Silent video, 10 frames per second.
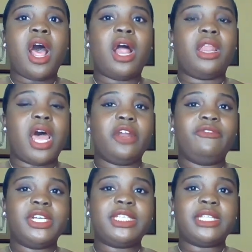A lot
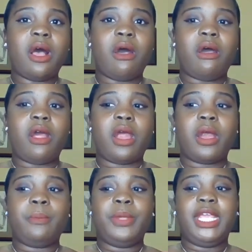of us
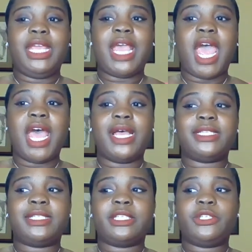are being
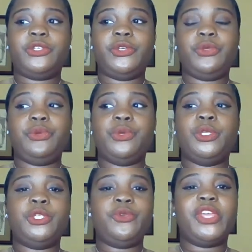asked to
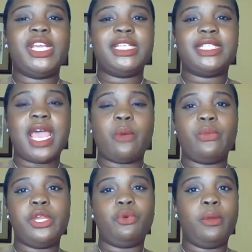do things that
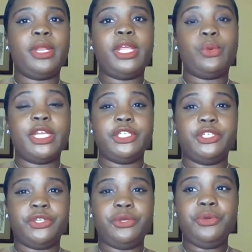we normally
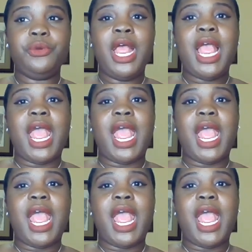wouldn't do,